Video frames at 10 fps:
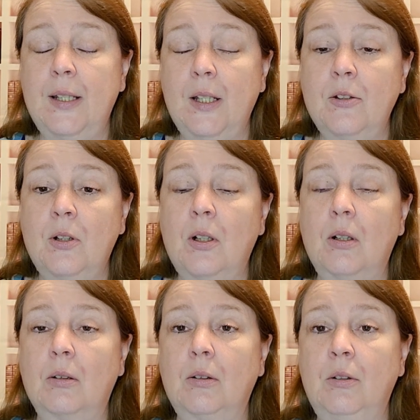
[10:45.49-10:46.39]
That's
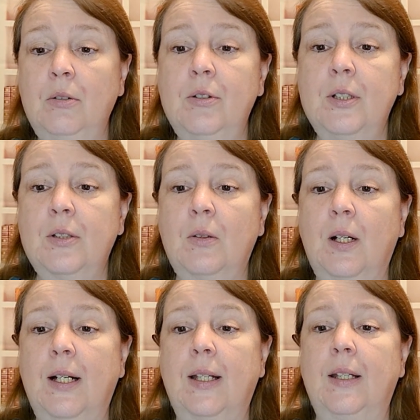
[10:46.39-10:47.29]
all. You just
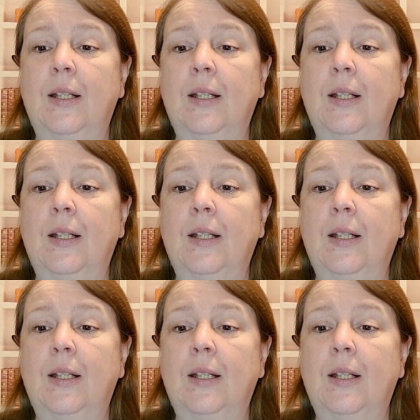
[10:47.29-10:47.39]
cry.